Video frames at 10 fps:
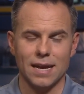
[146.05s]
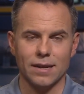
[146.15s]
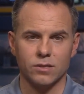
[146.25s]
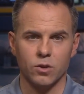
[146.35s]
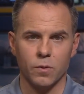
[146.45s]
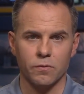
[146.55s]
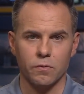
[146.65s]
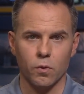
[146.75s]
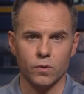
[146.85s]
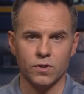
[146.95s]
on October
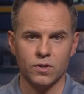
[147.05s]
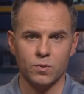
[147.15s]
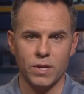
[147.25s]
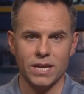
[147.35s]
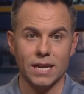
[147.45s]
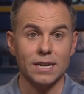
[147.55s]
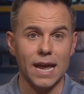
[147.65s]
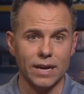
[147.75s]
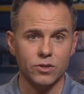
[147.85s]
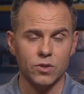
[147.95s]
4th to speak at a
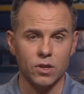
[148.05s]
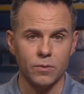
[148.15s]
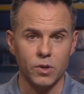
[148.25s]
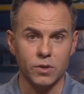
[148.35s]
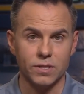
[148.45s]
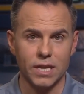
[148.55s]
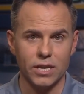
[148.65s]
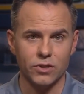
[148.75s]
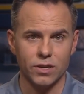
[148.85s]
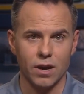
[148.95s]
national
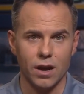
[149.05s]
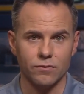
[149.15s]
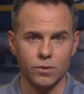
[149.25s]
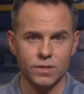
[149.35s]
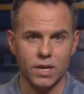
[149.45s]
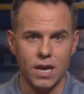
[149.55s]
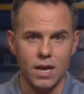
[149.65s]
immunization conference